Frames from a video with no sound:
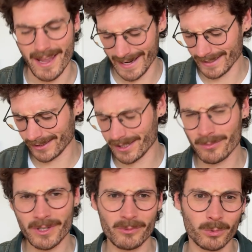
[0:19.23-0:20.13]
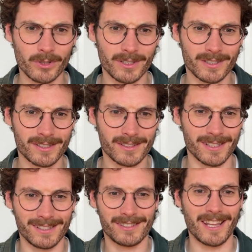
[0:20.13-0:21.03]
And it somewhat works the
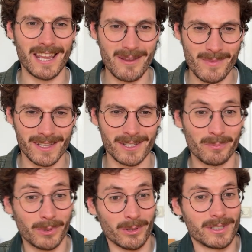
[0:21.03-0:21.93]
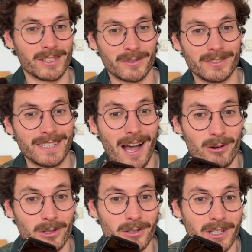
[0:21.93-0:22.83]
same as the process of
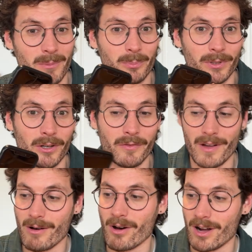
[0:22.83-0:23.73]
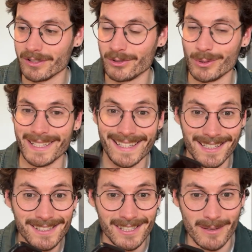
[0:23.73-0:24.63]
downloading a profile onto the
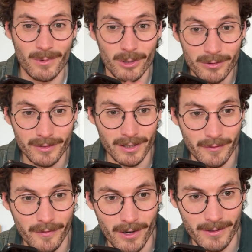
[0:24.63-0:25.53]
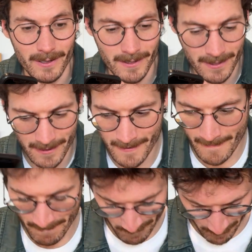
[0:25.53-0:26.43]
eSIM of your phone.
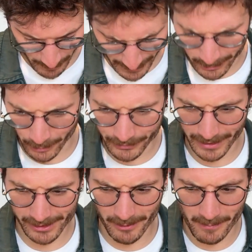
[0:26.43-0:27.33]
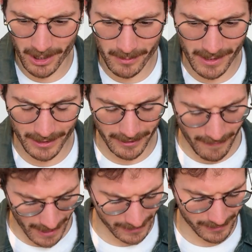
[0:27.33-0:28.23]
But in contrast to mobile
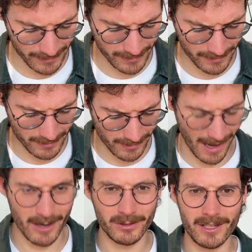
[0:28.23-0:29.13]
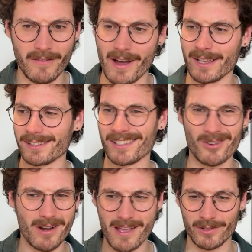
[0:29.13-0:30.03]
devices, IoT devices
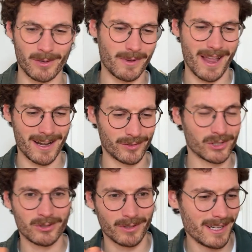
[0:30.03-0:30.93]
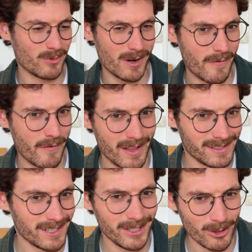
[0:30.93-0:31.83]
don't have some kind of screen with a
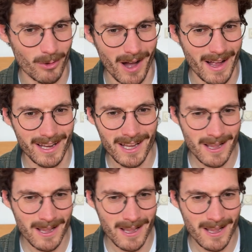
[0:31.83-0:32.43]
fancy UI